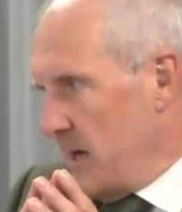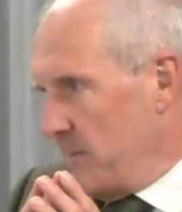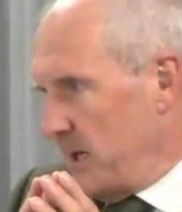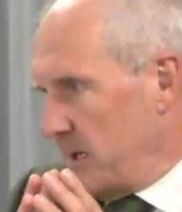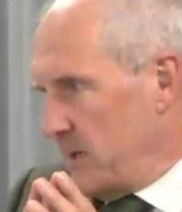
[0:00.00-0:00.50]

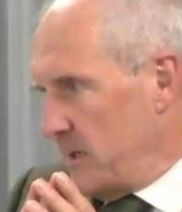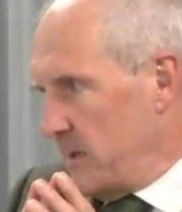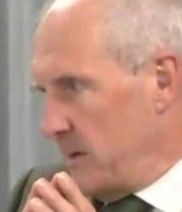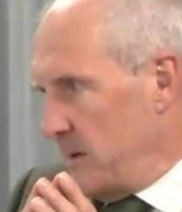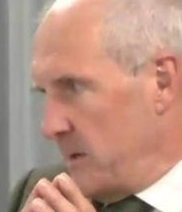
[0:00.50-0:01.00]
But
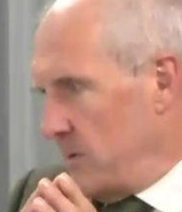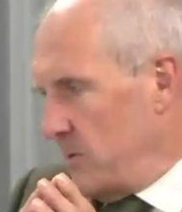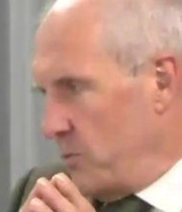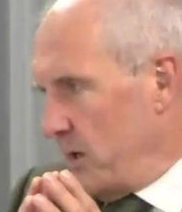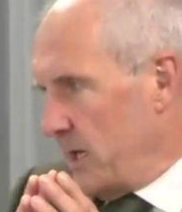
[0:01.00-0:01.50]

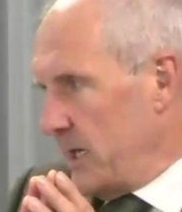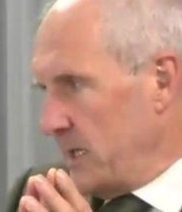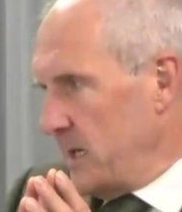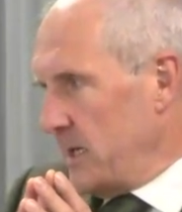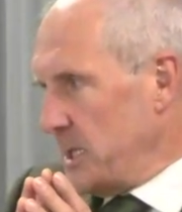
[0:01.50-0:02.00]
what I,
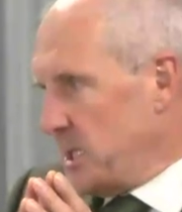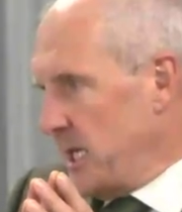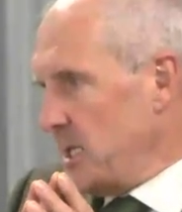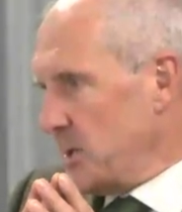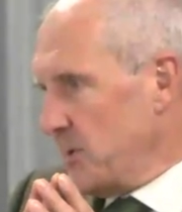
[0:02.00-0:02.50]
I
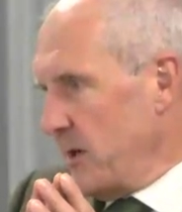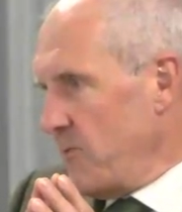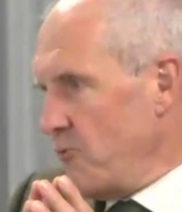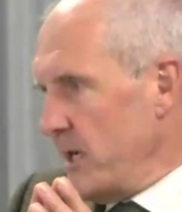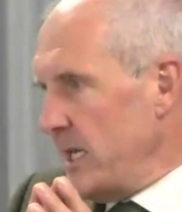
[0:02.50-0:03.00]
sense when I
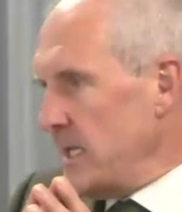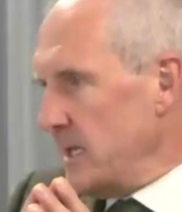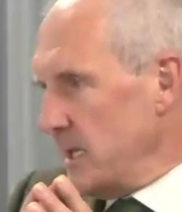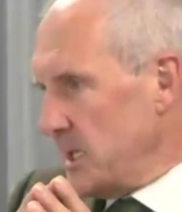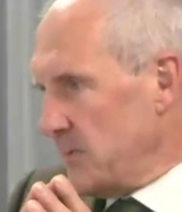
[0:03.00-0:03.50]
read
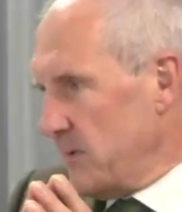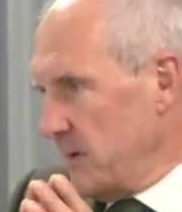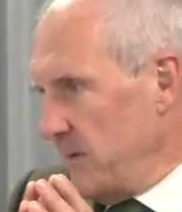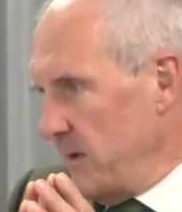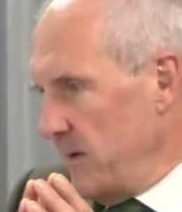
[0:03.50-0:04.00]
this
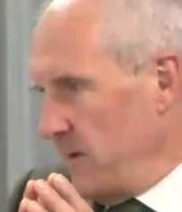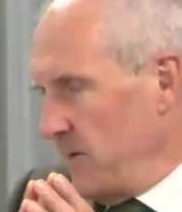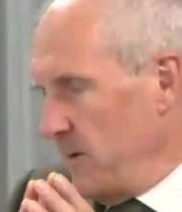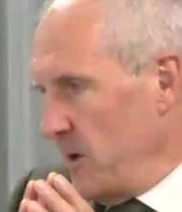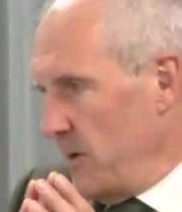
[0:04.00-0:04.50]

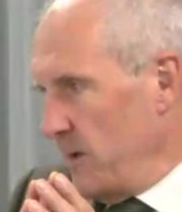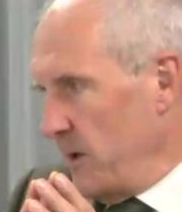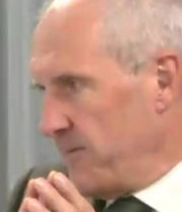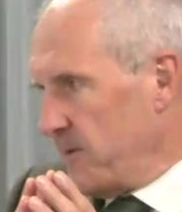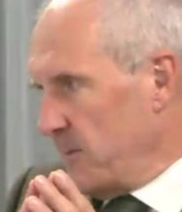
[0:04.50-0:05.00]

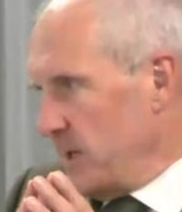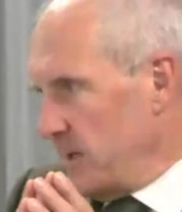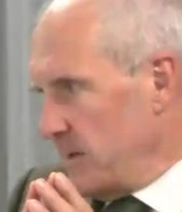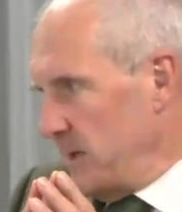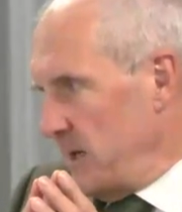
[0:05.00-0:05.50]
from a
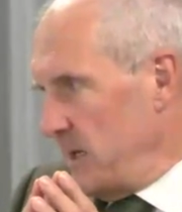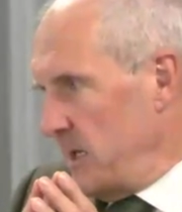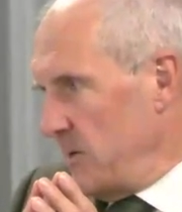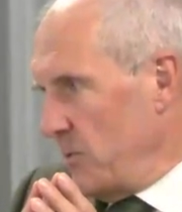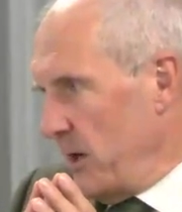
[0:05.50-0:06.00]
you
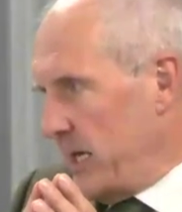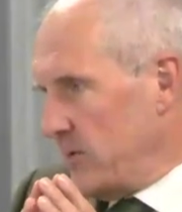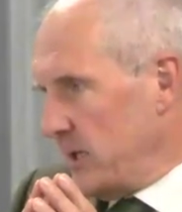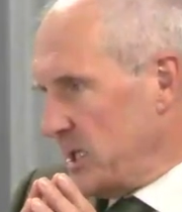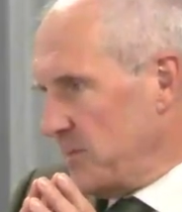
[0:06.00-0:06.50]
know
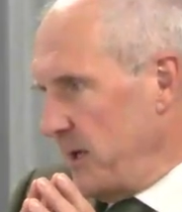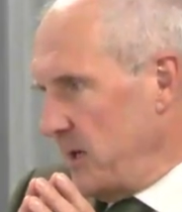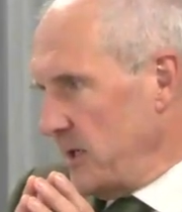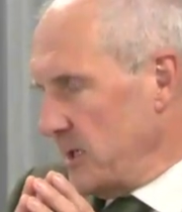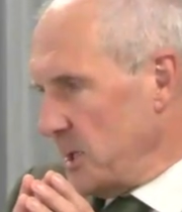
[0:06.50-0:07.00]
wider
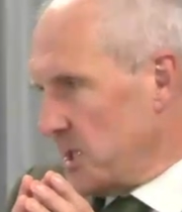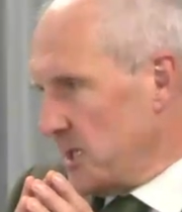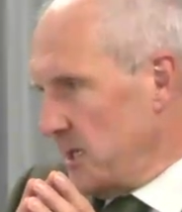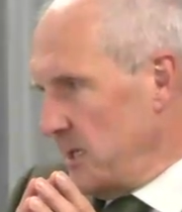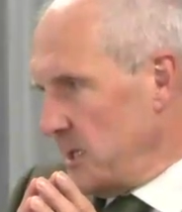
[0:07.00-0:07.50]
experience
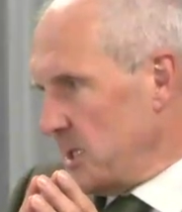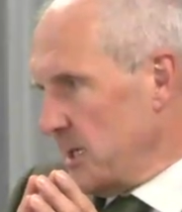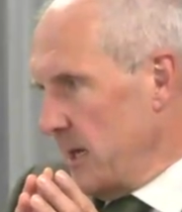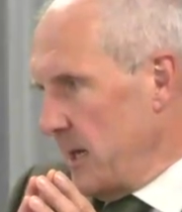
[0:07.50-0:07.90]
is